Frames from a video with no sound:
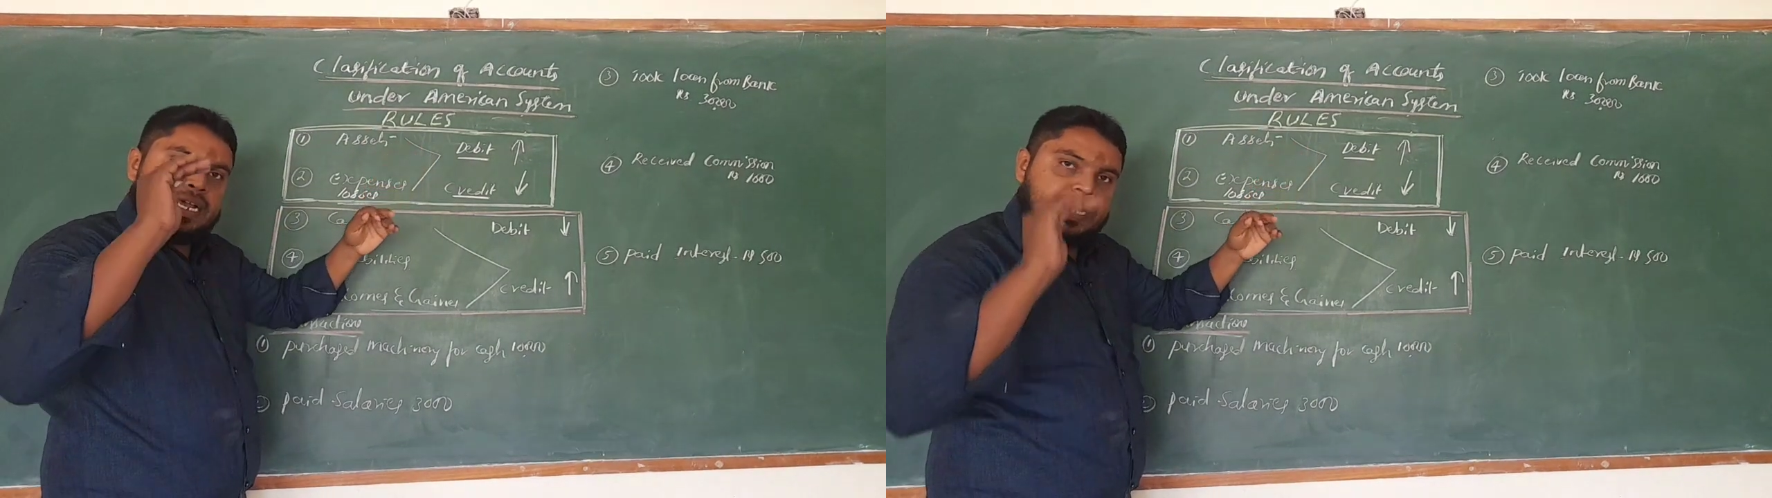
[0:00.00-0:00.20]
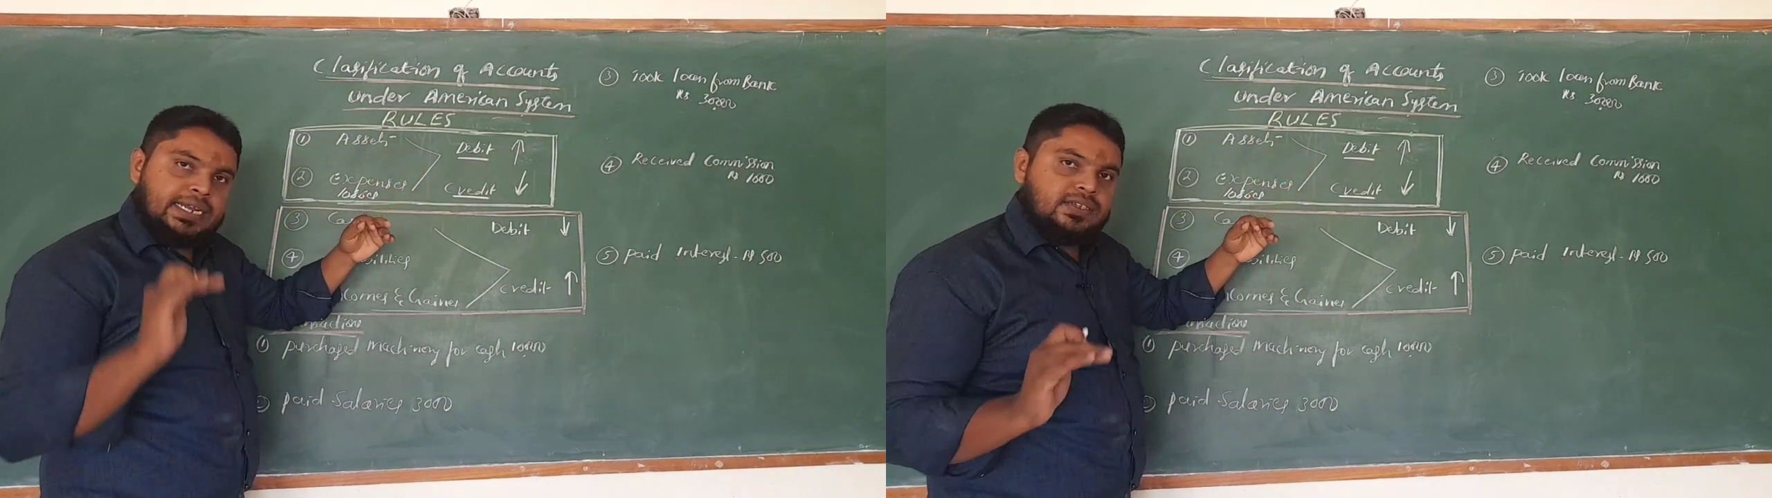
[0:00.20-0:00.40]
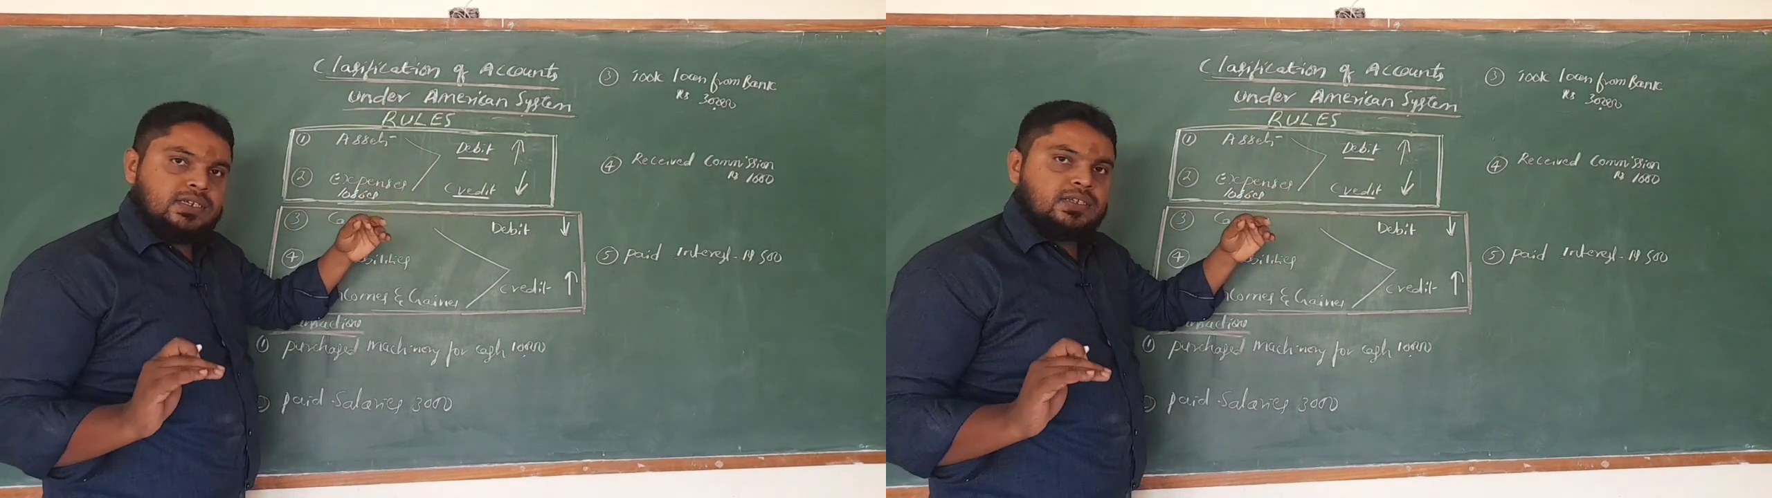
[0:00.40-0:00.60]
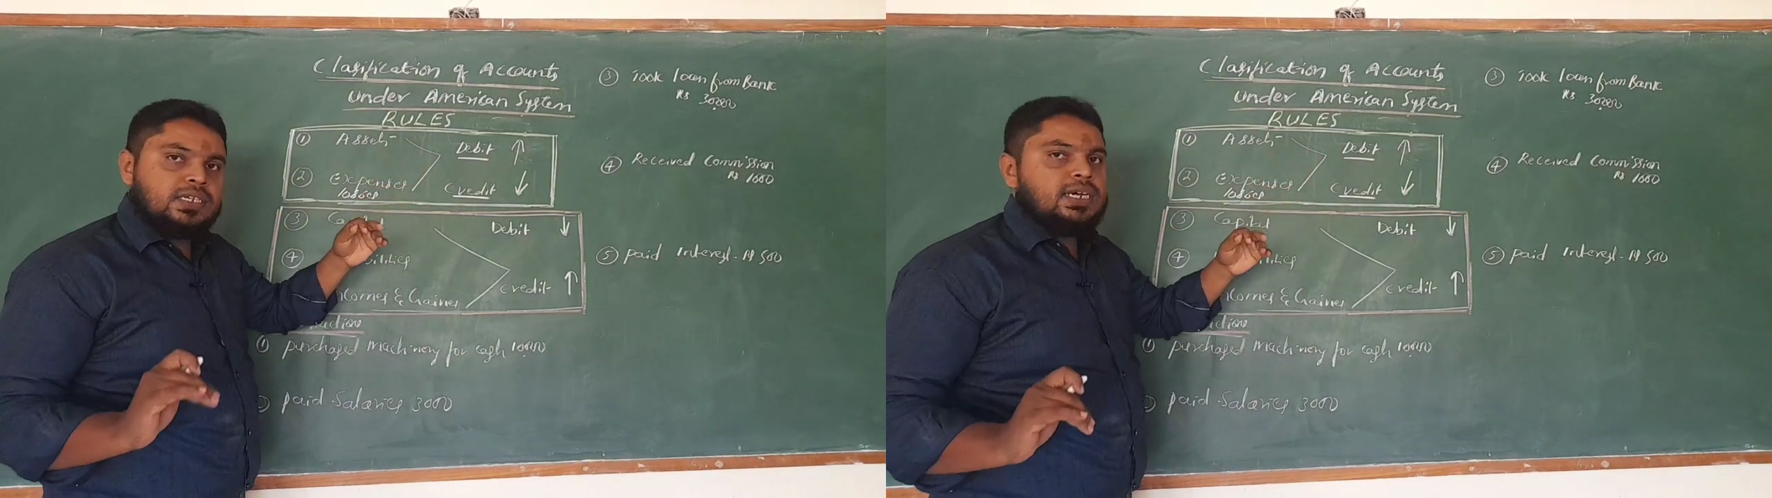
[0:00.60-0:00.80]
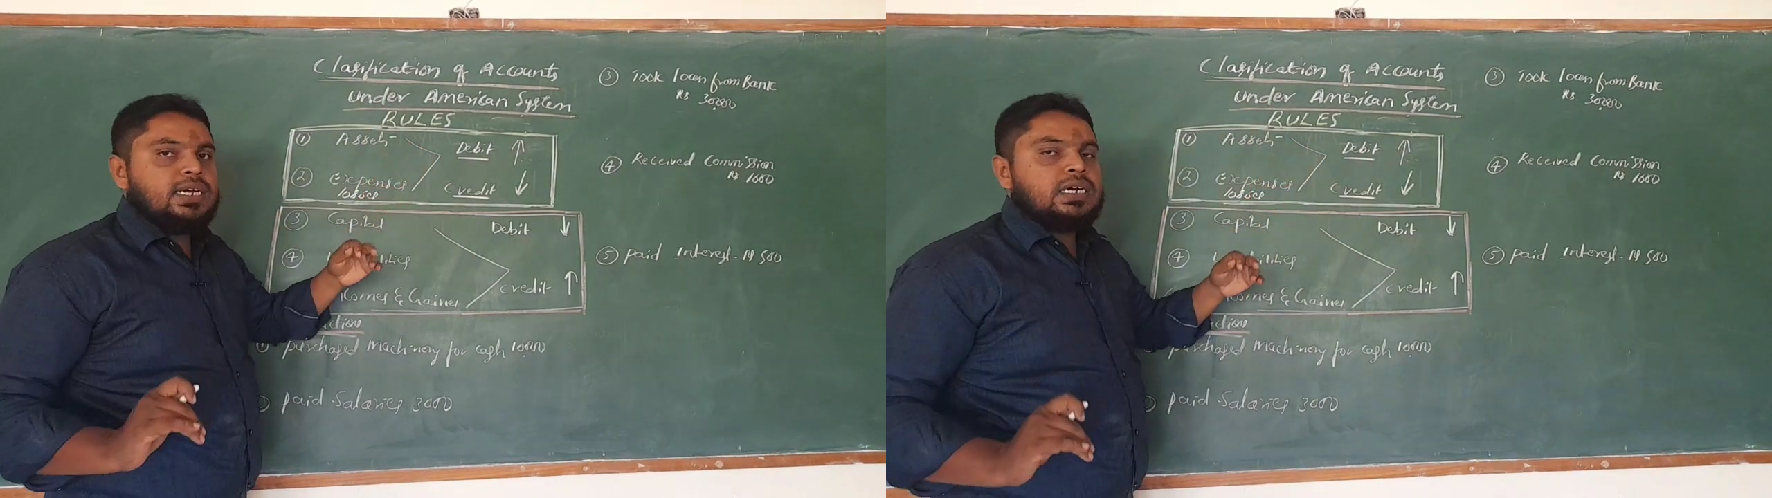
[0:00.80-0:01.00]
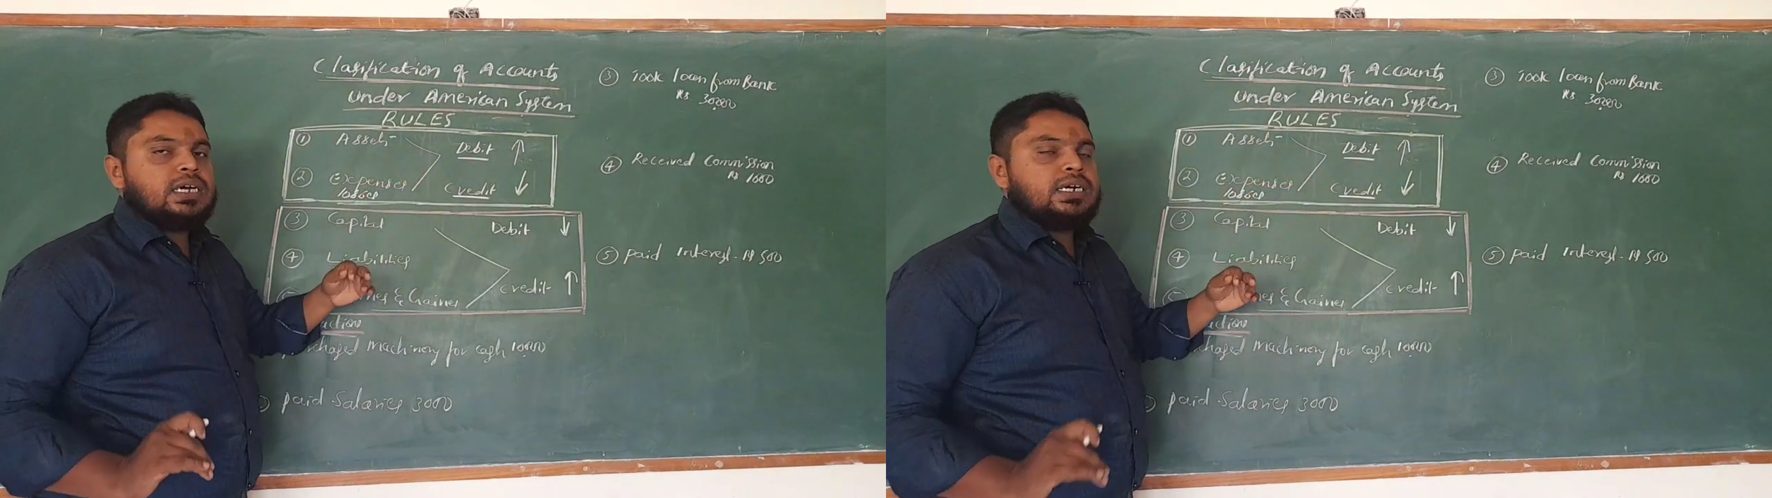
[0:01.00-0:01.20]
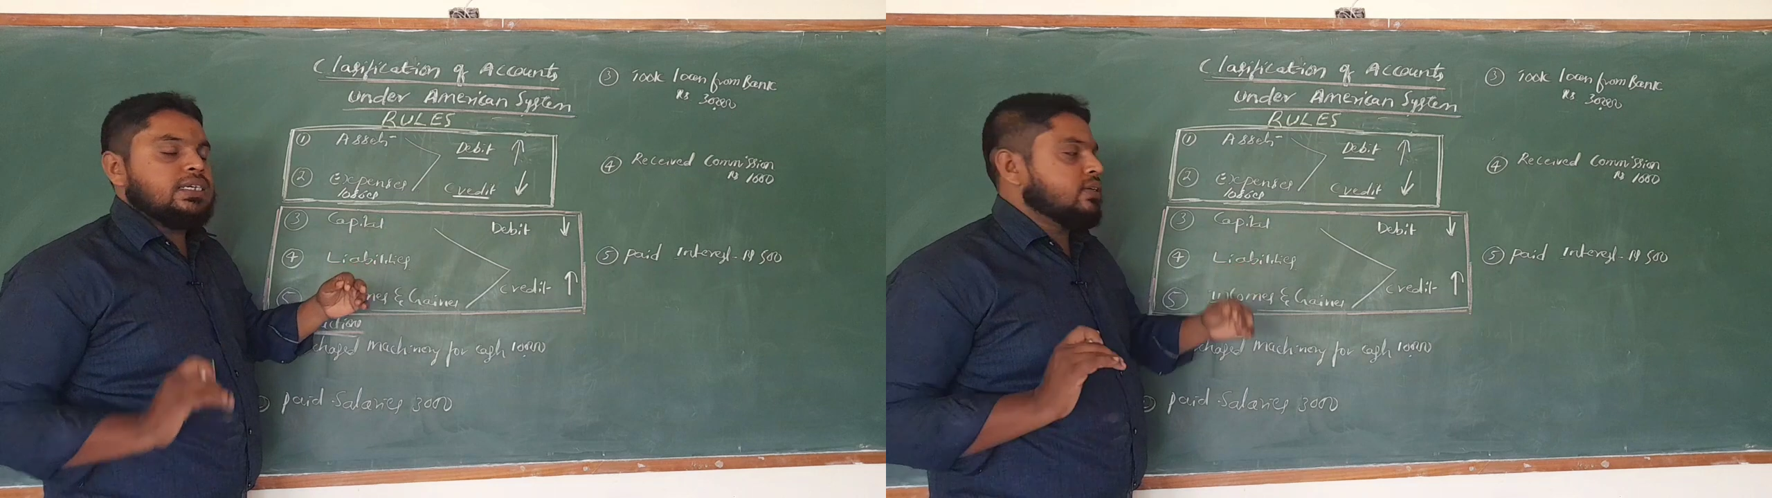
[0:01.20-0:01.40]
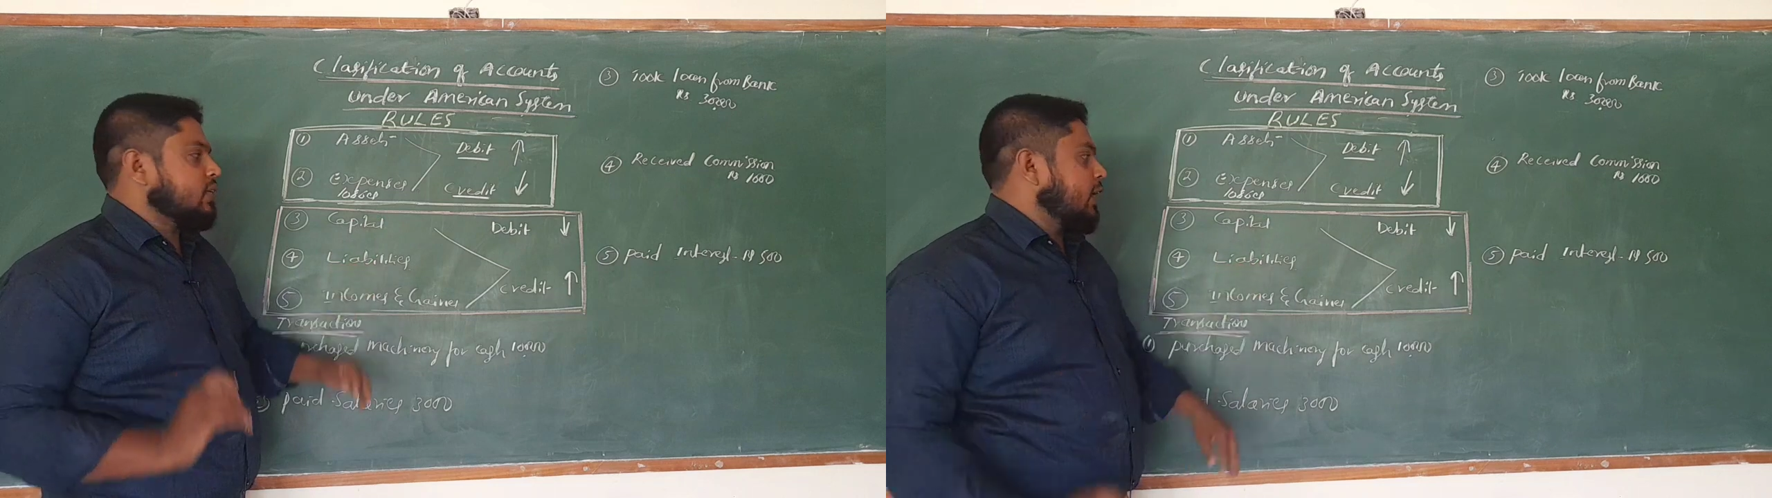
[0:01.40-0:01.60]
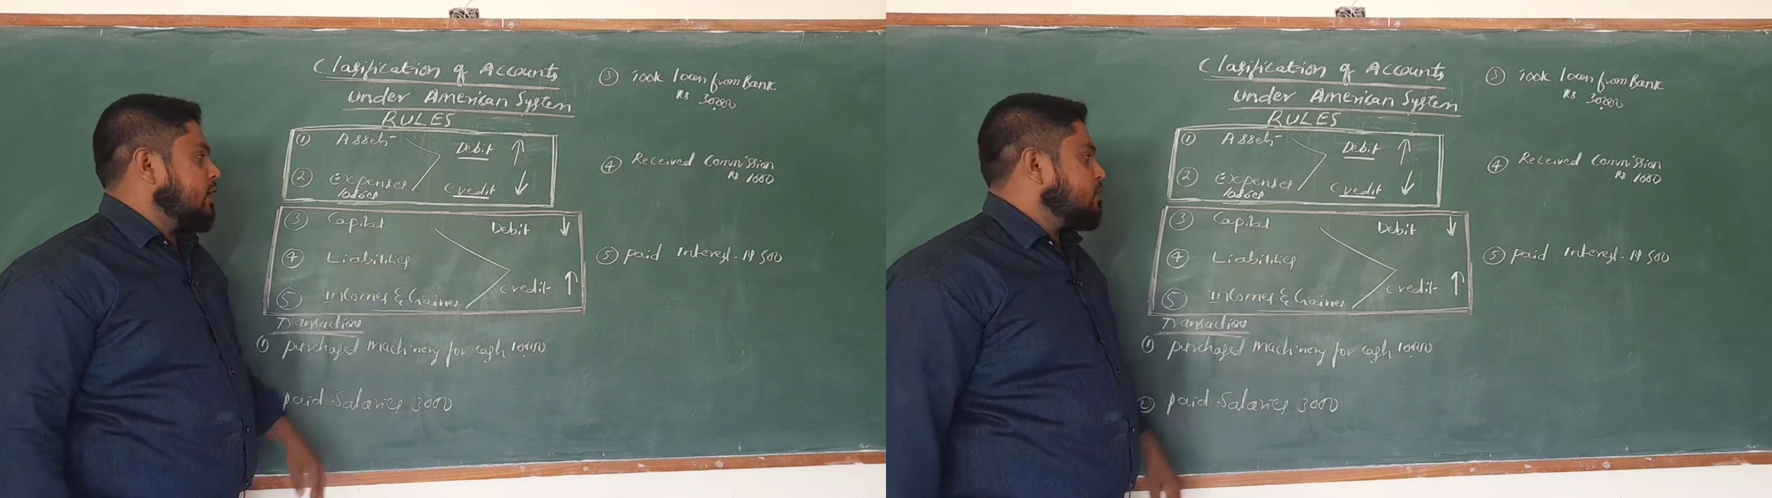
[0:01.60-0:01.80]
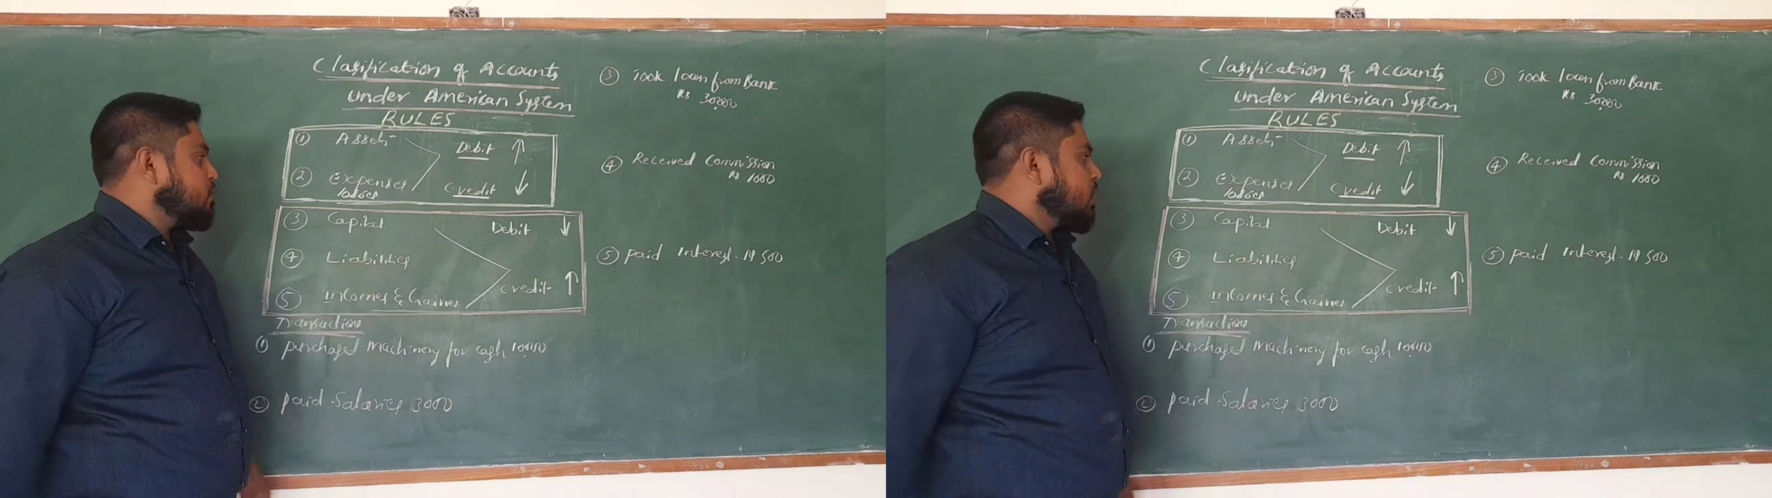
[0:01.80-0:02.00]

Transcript: decreases the credit side.